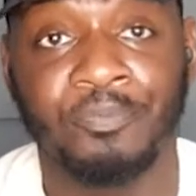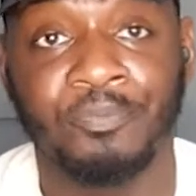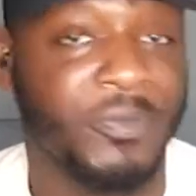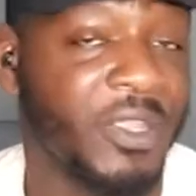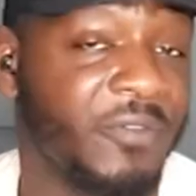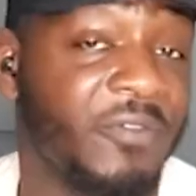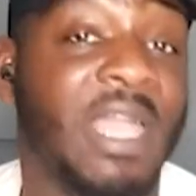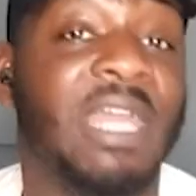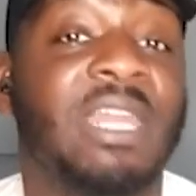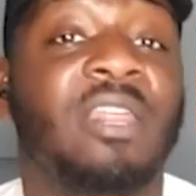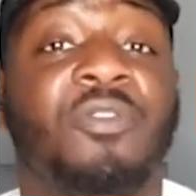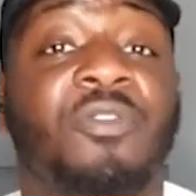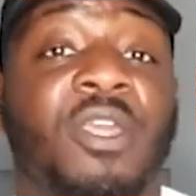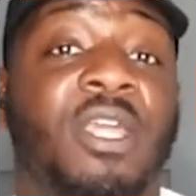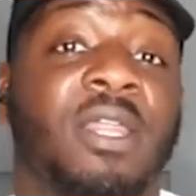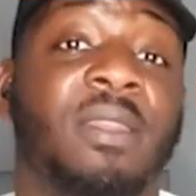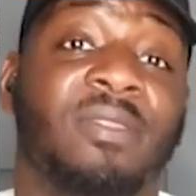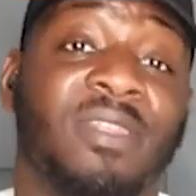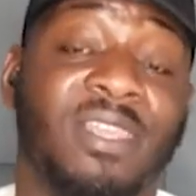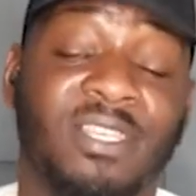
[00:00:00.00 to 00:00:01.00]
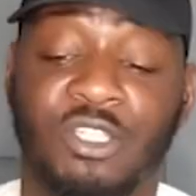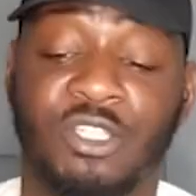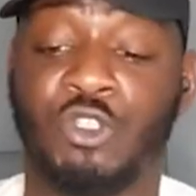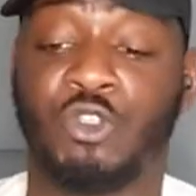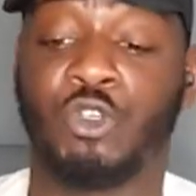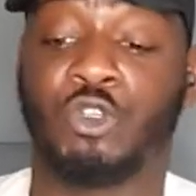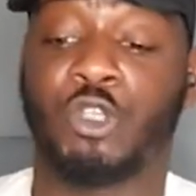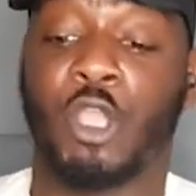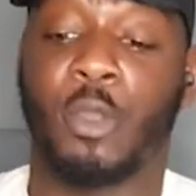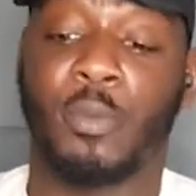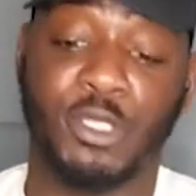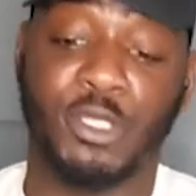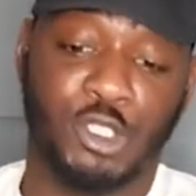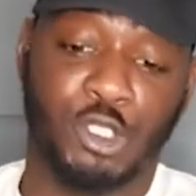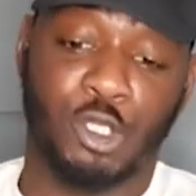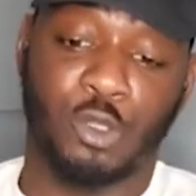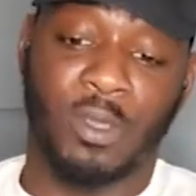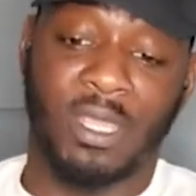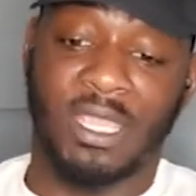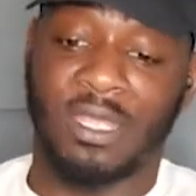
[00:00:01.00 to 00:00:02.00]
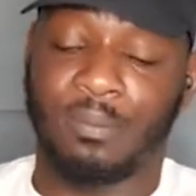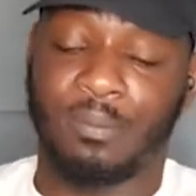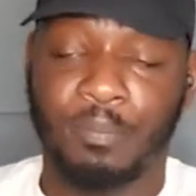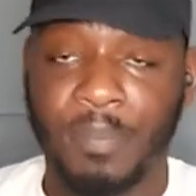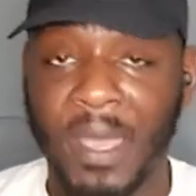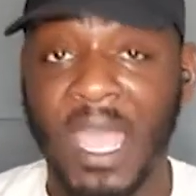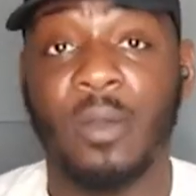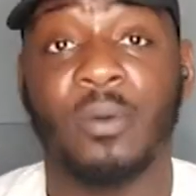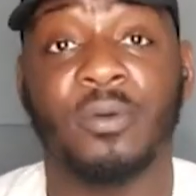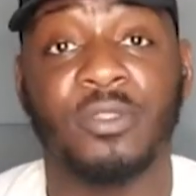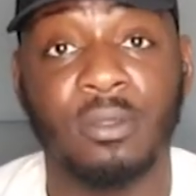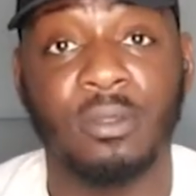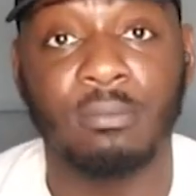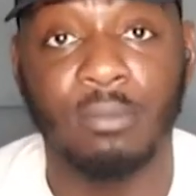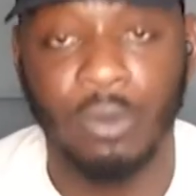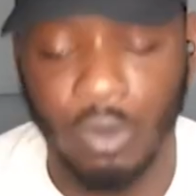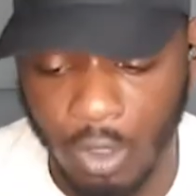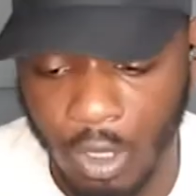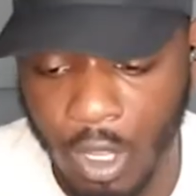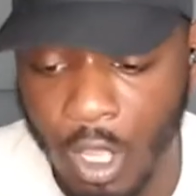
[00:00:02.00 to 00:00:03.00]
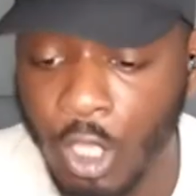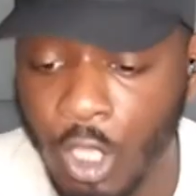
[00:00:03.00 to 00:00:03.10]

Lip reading: If anything, this is just going to empower them more.